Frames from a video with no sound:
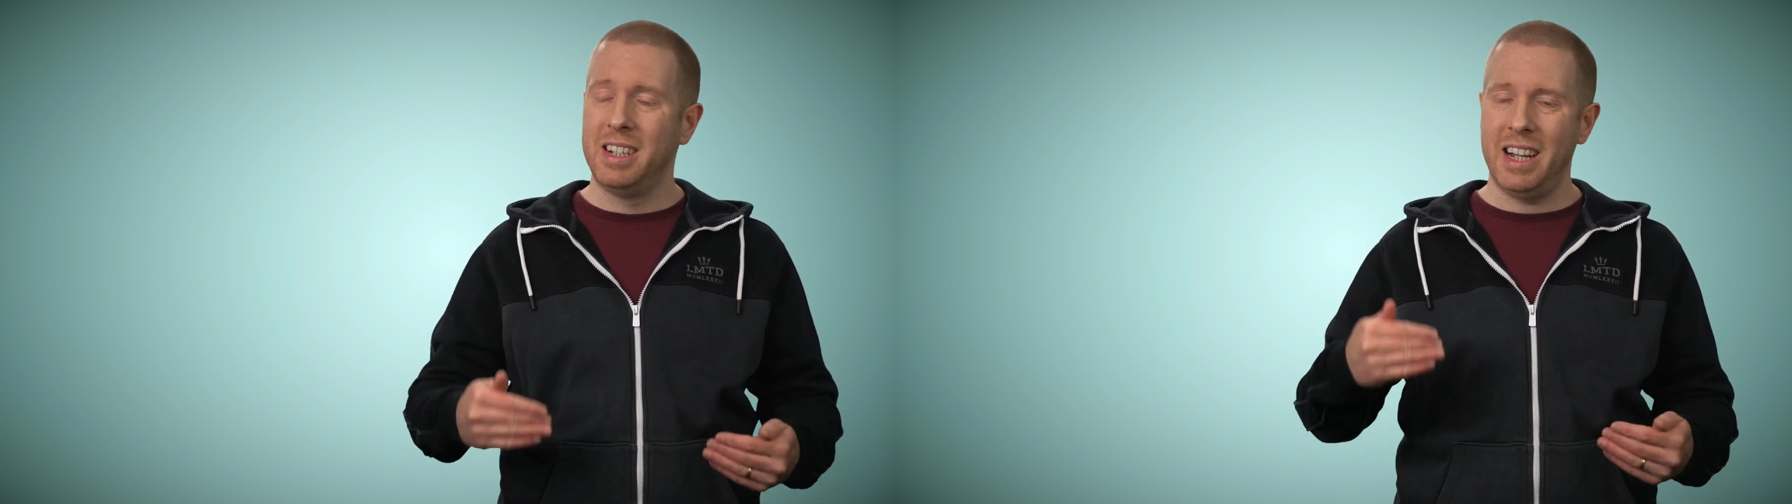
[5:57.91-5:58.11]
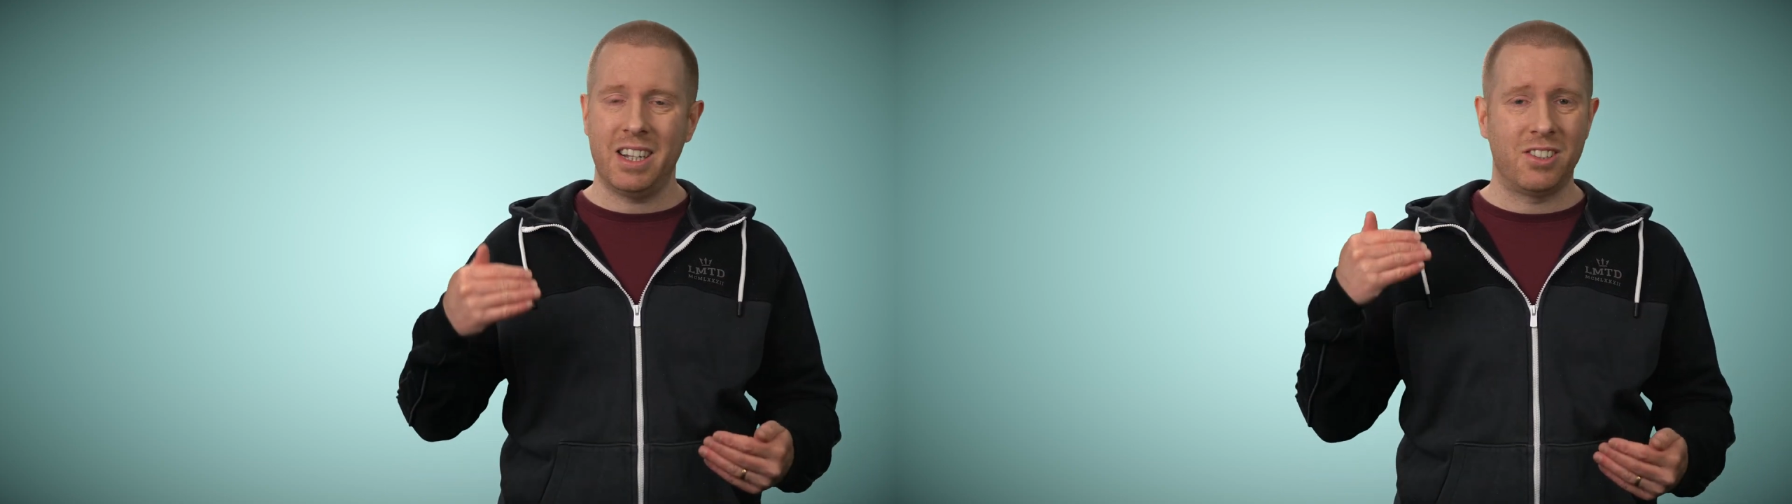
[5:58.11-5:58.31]

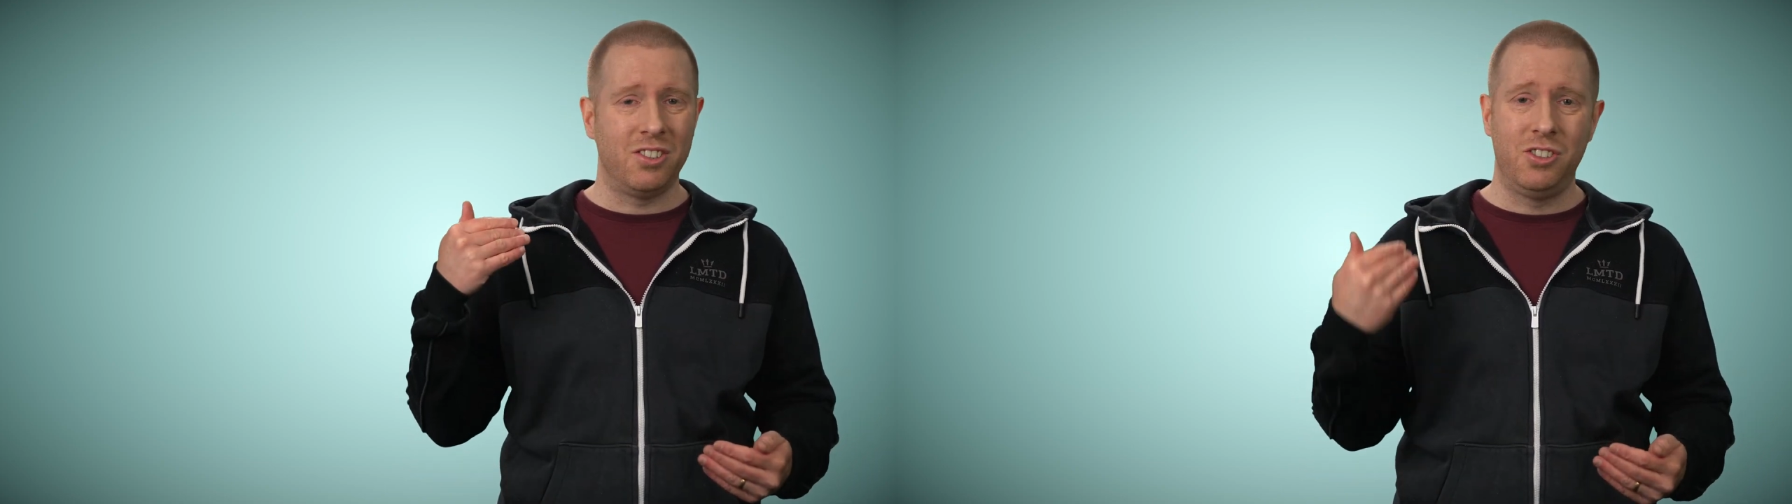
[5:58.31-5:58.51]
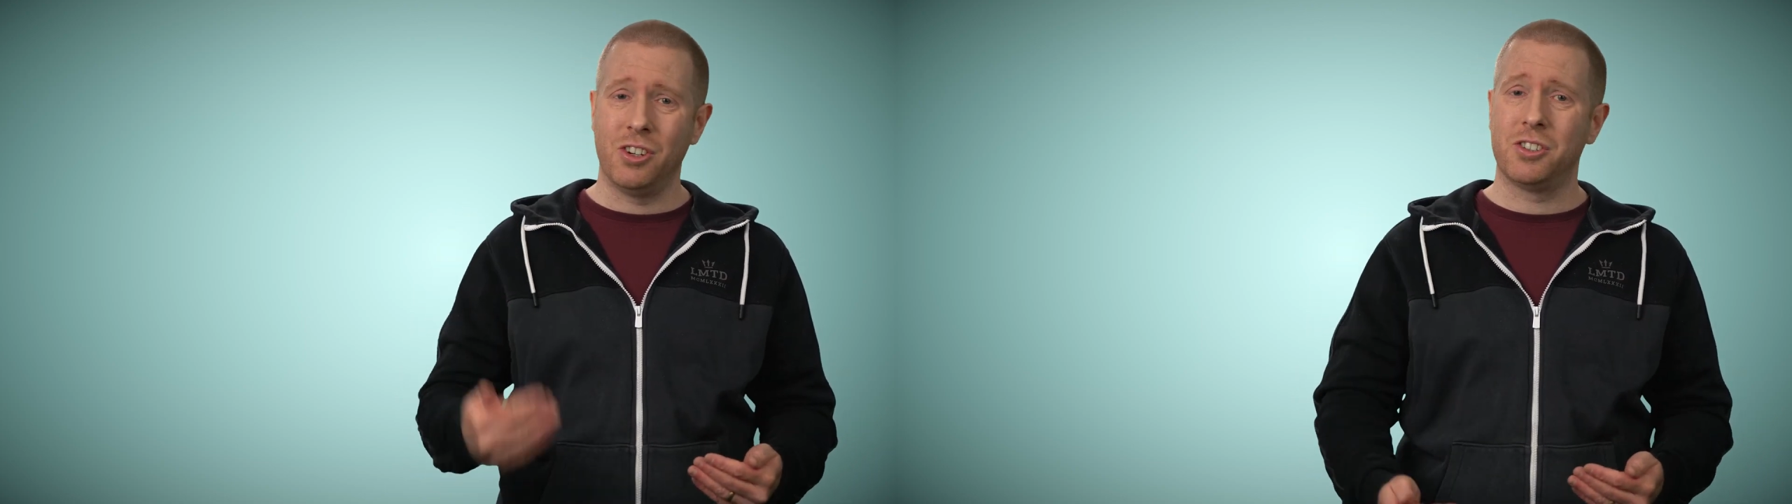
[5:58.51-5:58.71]
it's
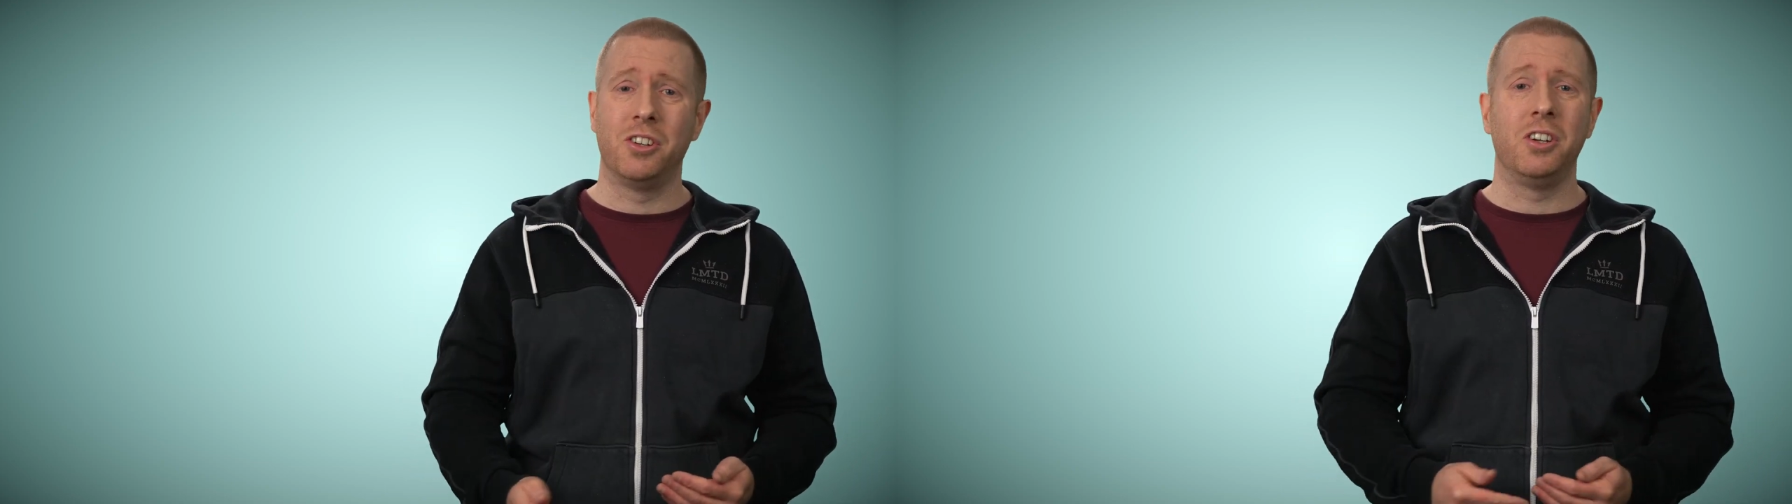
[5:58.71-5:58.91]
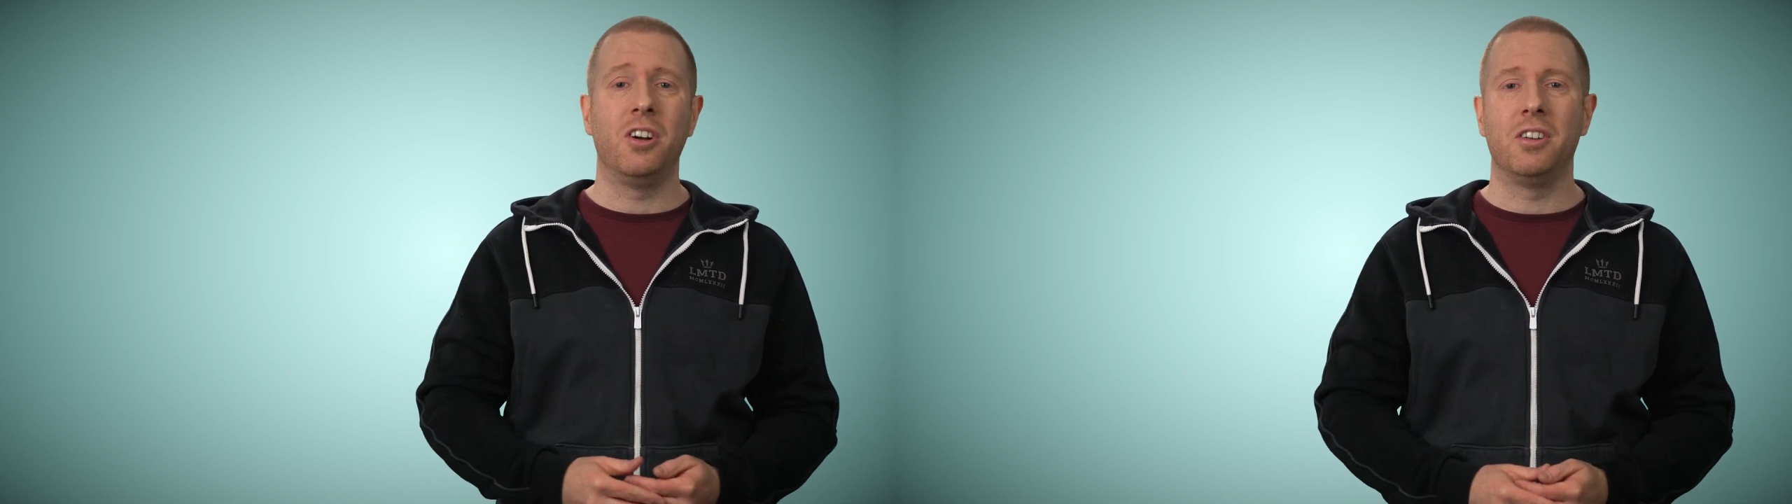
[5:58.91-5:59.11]
just
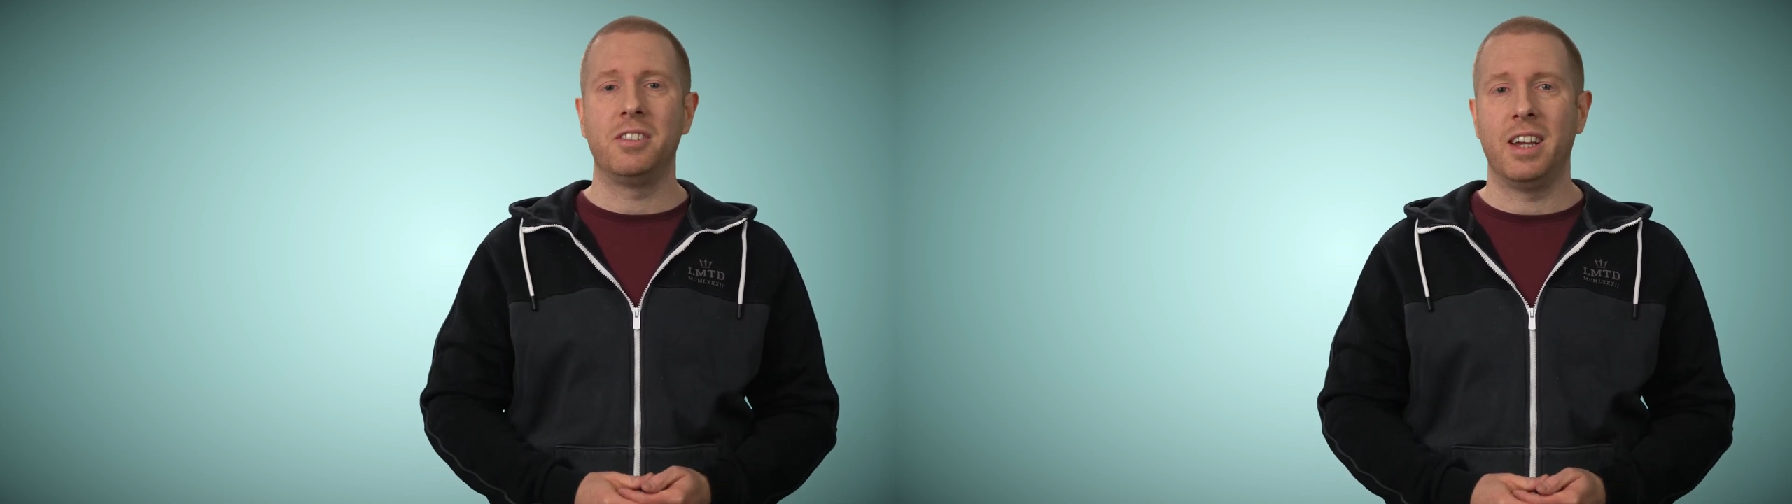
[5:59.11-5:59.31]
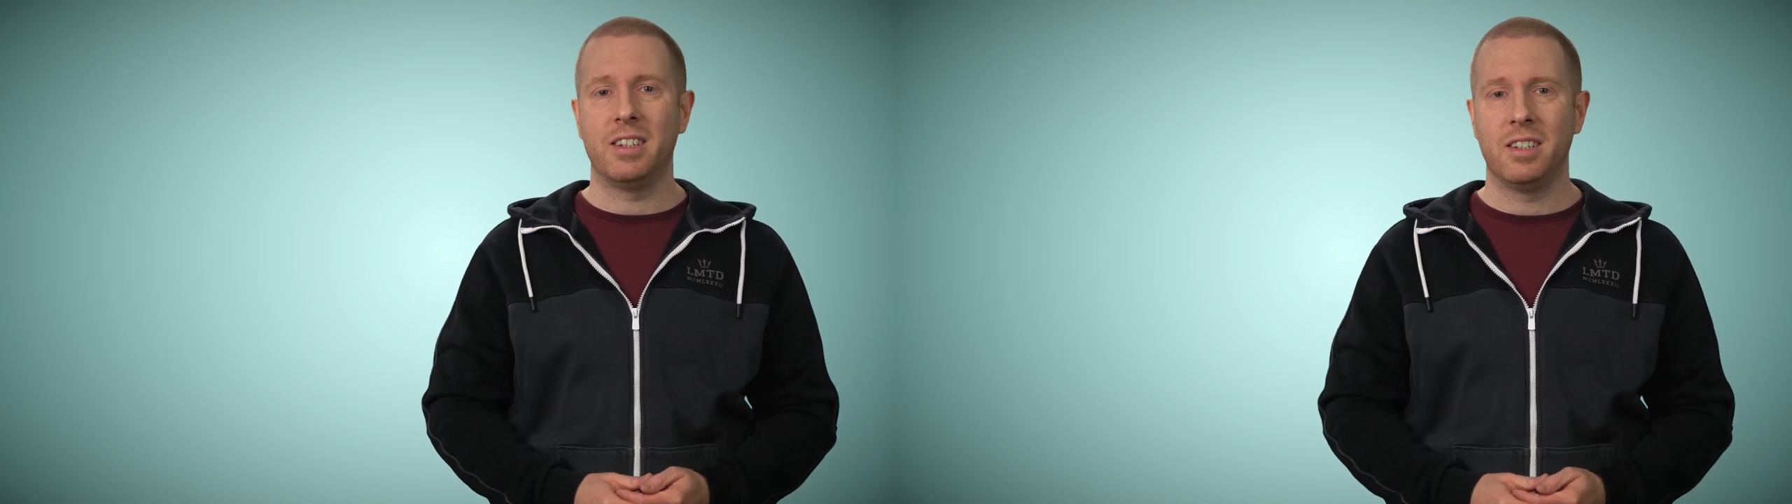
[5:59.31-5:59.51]
good
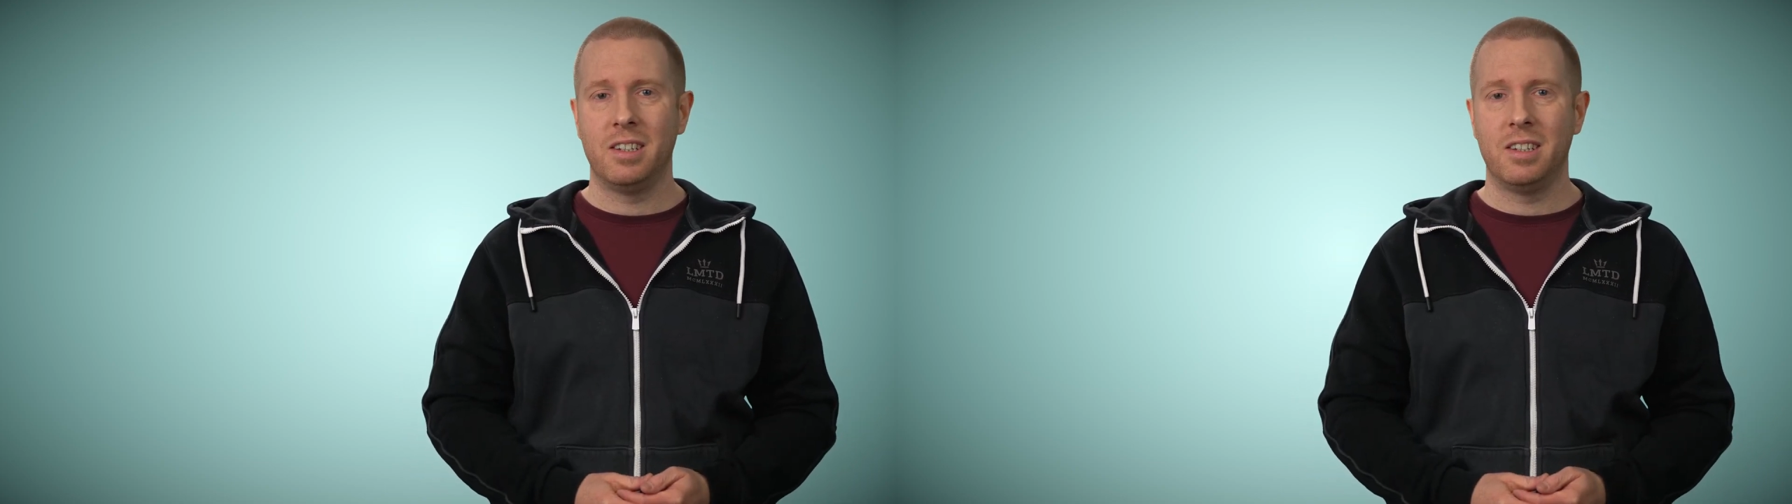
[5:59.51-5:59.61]
content.